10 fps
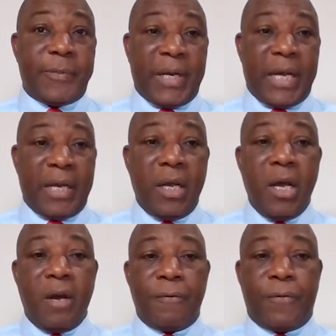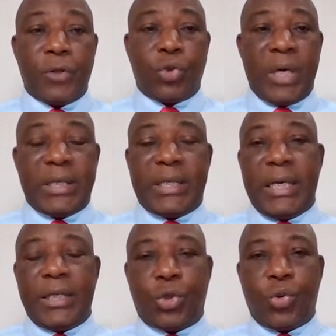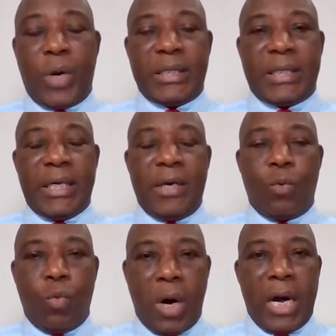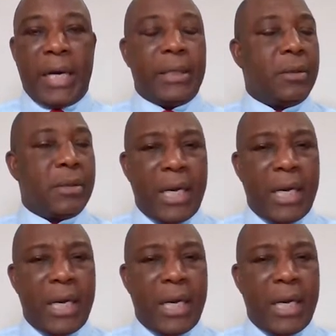speaking, for 2021.